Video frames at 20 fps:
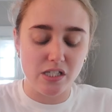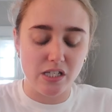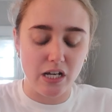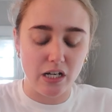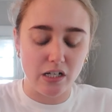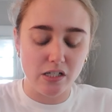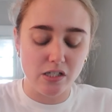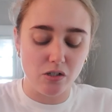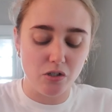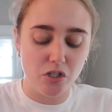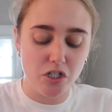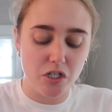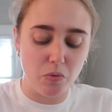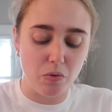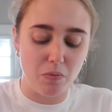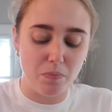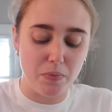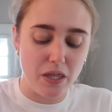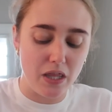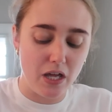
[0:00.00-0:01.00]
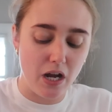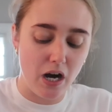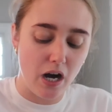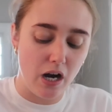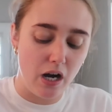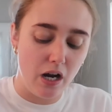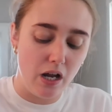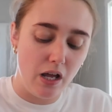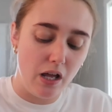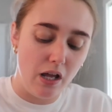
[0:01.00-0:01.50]
sick, so she won't be
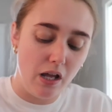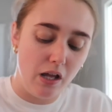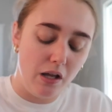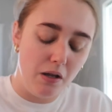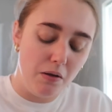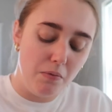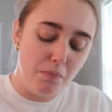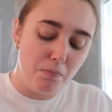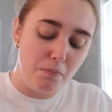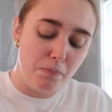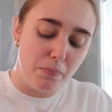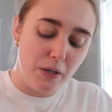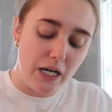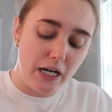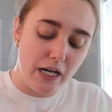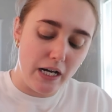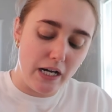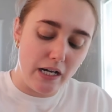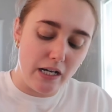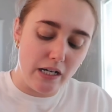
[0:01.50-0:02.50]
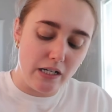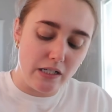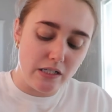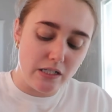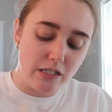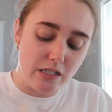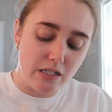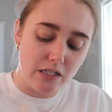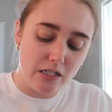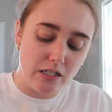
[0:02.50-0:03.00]
there.
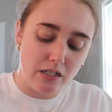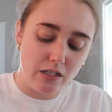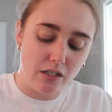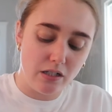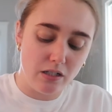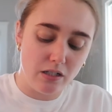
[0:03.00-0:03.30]
But